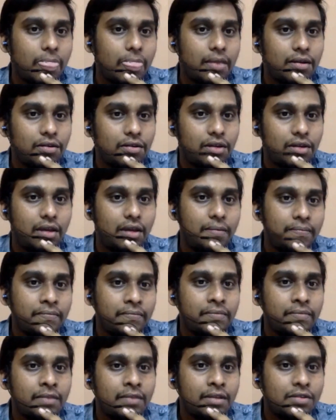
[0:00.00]
Okay,
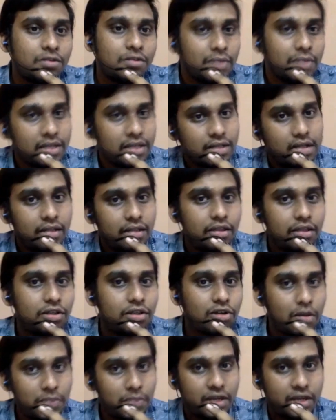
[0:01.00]
so basically in the
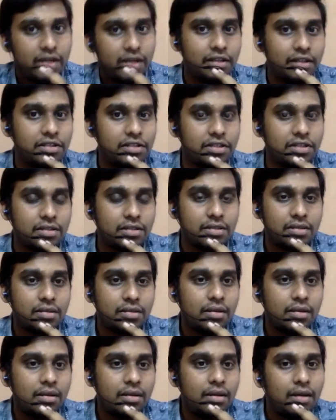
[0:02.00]
tropical regions.
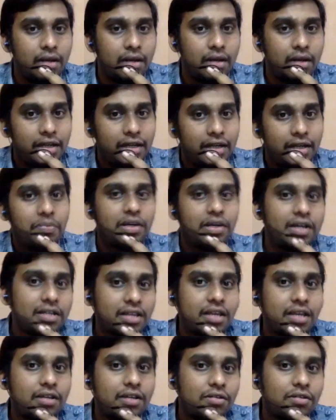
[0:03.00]
Temperate
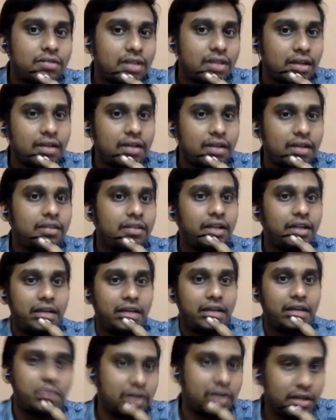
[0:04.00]
cyclones occur in the
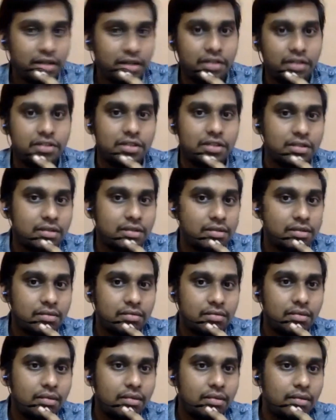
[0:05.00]
temperate regions,
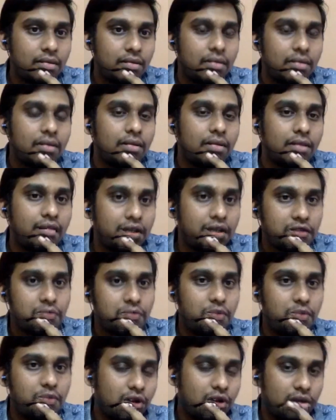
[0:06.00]
that is
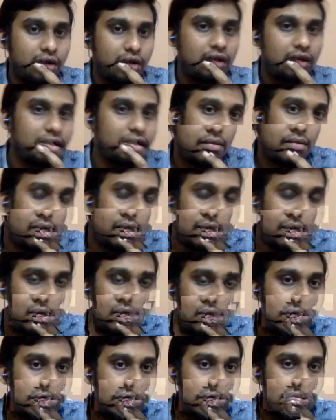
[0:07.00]
beyond 30
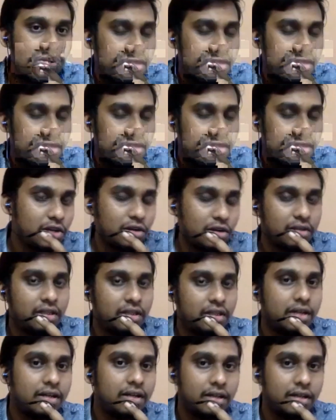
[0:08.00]
degrees north and beyond
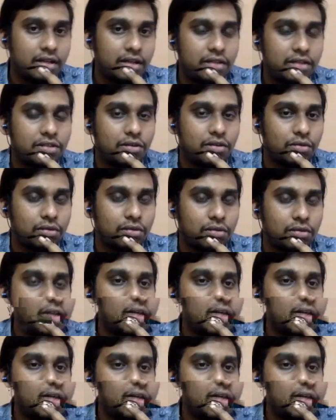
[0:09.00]
30 degrees south.